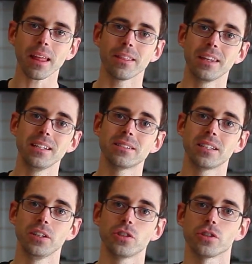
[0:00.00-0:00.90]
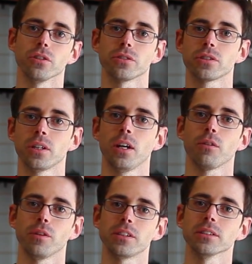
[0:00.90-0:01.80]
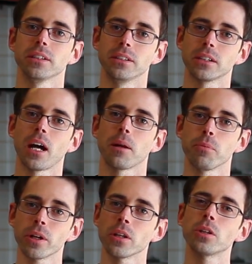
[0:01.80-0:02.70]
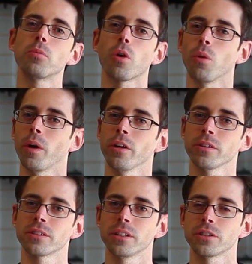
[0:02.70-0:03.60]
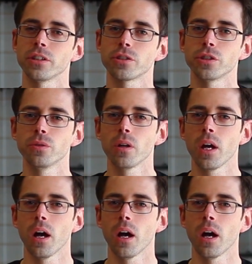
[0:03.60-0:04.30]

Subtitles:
these t-shirts recently to kind of bring a little more awareness to this issue.